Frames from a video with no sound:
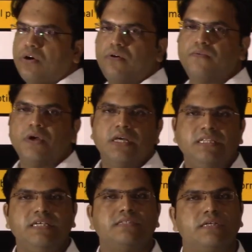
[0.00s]
of
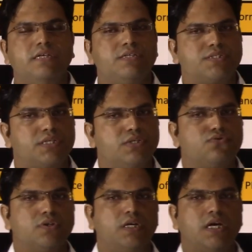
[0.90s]
these
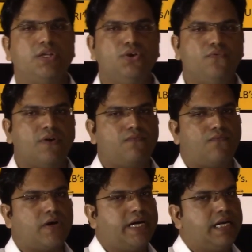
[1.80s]
institutions, and you will
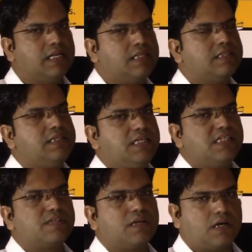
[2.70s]
find that
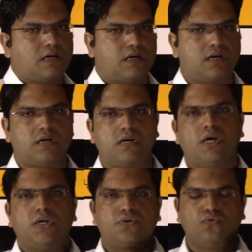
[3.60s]
these
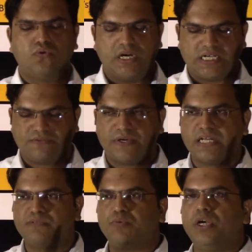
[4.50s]
as far
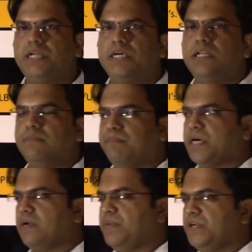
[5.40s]
as political
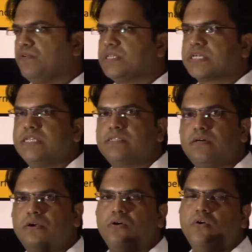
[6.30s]
empowerment was
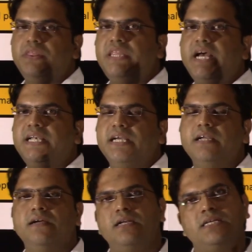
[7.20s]
concerned, on that
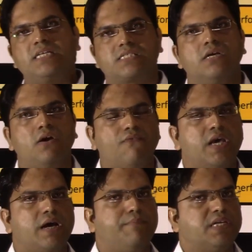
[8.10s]
angle, yes, we
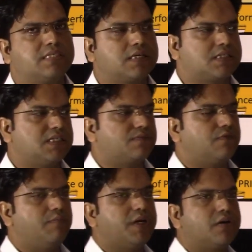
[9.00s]
have been successful,
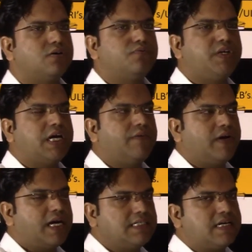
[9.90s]
because we have,
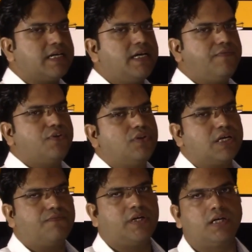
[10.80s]
as I gave you
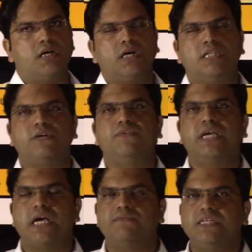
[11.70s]
that figure, that we
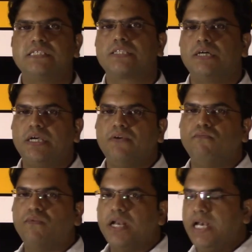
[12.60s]
have these
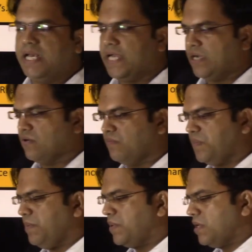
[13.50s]
31 lakh of
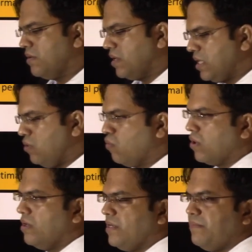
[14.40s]
people, a
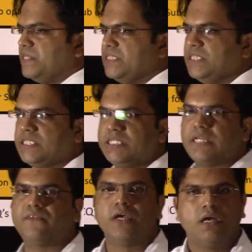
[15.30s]
local
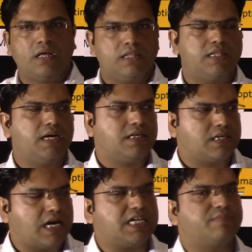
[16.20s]
representative that
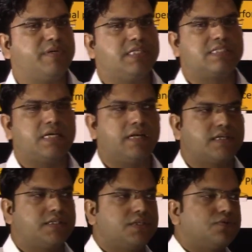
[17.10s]
has been
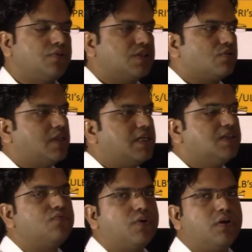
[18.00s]
selected today. So that
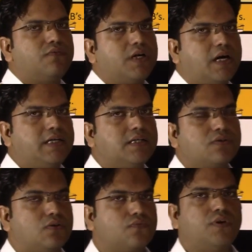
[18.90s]
is one of the highest,
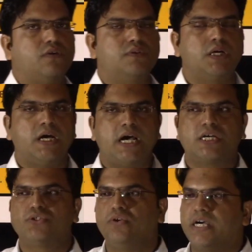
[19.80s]
not one of the,
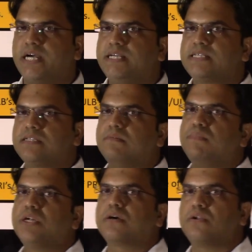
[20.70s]
actually highest
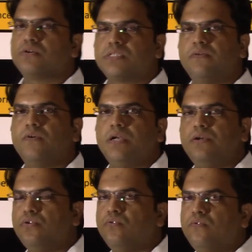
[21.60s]
number across the world.
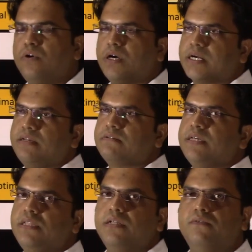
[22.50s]
No country
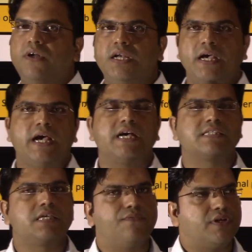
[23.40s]
in the world has
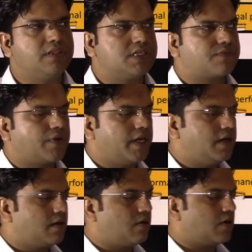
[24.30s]
given this
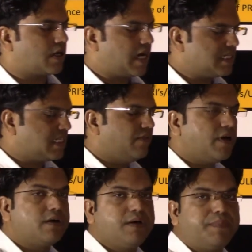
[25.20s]
figure or has
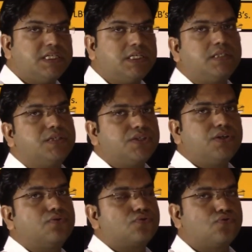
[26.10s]
given representation
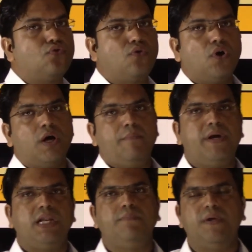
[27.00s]
to so
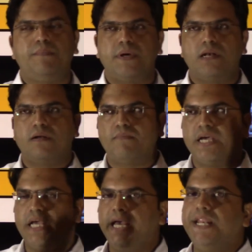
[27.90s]
many people
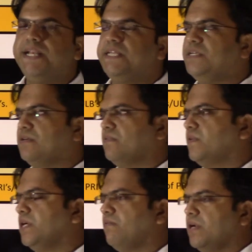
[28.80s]
by any tier
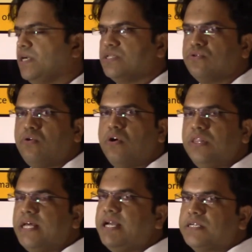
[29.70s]
of governance. So
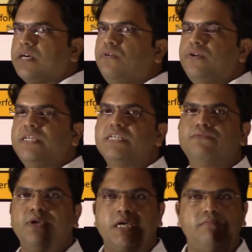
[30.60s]
on that count, yes,
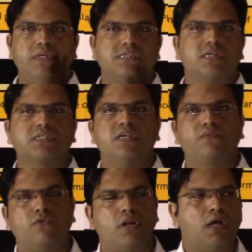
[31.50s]
we have been
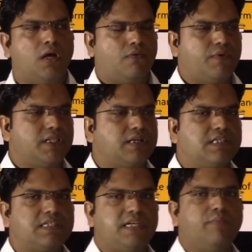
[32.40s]
successful. Whether
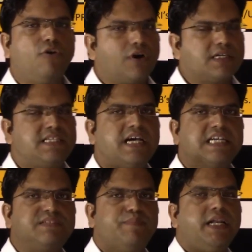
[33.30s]
this democracy
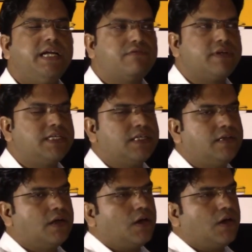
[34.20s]
has penetrated